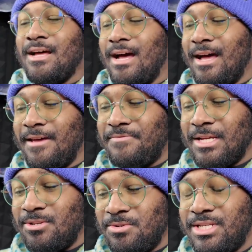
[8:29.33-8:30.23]
If
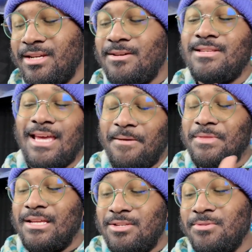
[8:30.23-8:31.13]
they do shield,
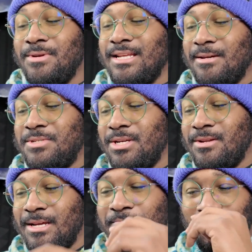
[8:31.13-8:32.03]
yep, they do end up
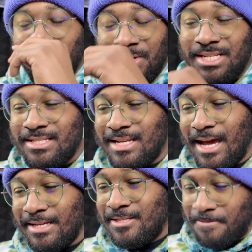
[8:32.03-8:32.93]
shielding, which is
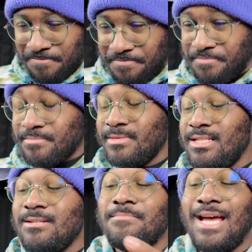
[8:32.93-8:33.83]
nice.
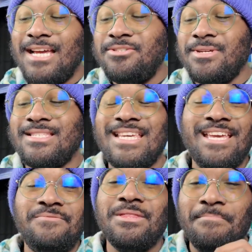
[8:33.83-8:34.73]
But as you can see,
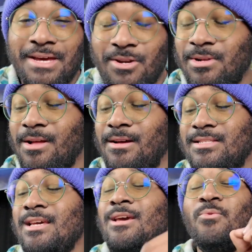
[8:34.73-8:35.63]
even the Metal
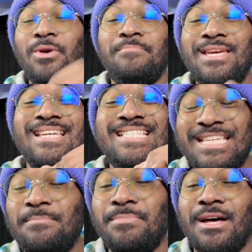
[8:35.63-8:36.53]
Claws with being
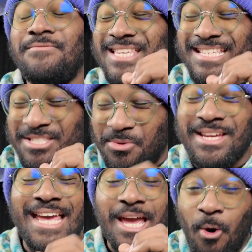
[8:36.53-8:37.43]
debuffed is
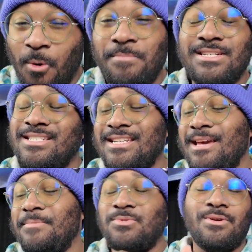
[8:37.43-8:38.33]
doing a whole bunch of
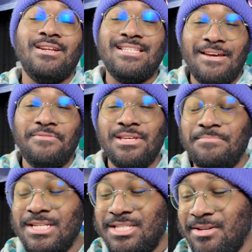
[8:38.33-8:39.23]
damage. We're going to
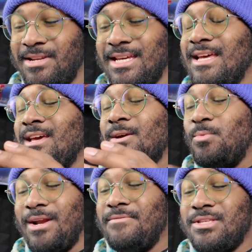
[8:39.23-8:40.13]
definitely be shielding
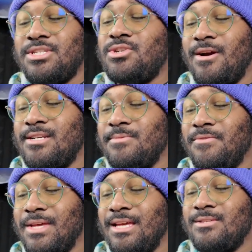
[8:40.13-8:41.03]
whatever this charge
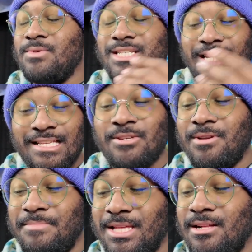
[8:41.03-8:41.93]
move is, which is
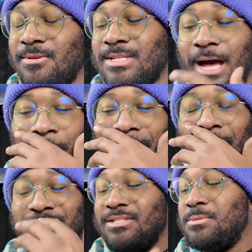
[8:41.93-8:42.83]
going to be the close
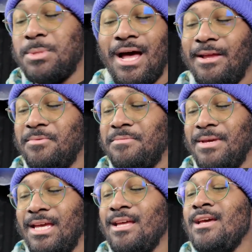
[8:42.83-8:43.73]
combat, which is fine with
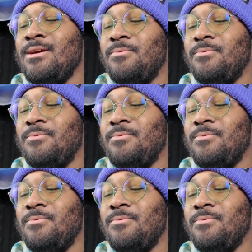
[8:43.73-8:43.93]
me.